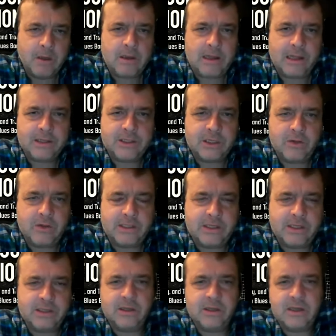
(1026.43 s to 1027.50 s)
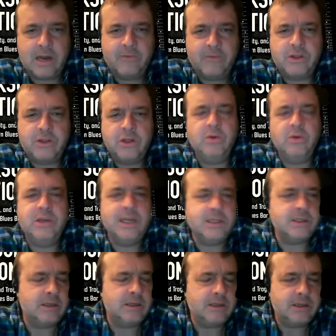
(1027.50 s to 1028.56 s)
And so this isn't kind of too
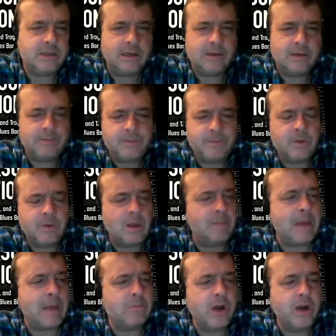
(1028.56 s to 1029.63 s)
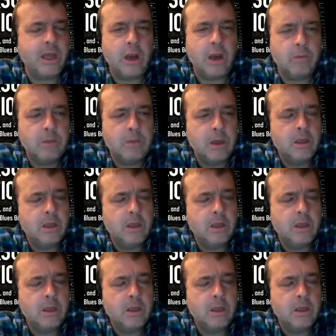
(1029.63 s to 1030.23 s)
distant uh, a memory here.